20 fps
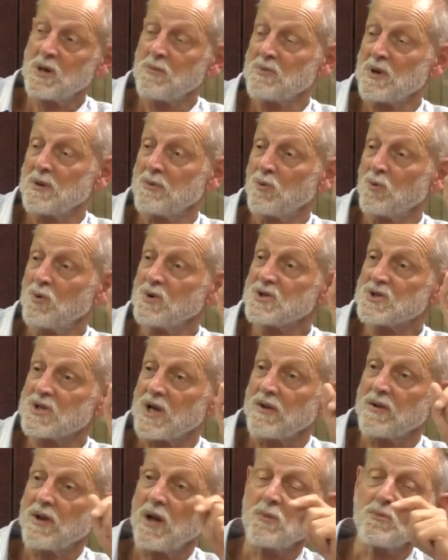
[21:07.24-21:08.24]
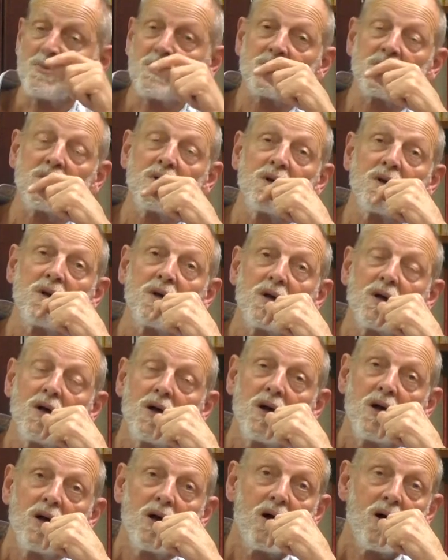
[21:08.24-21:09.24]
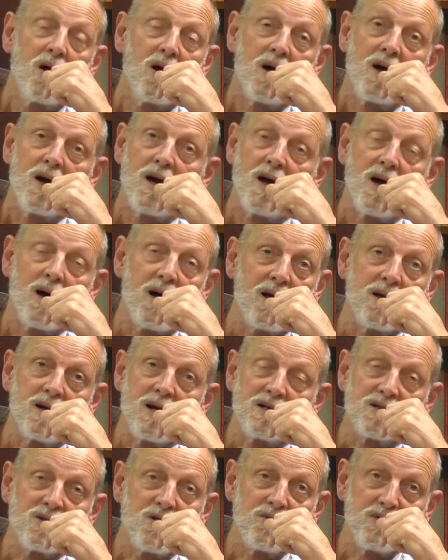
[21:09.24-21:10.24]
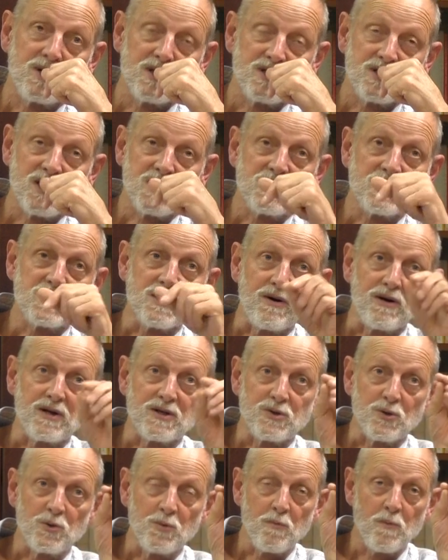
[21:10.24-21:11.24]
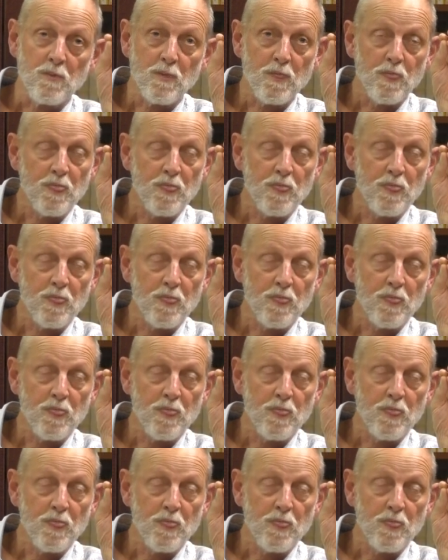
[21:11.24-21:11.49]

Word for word: some people would say that, but uh, I, I don't think it's necessary to,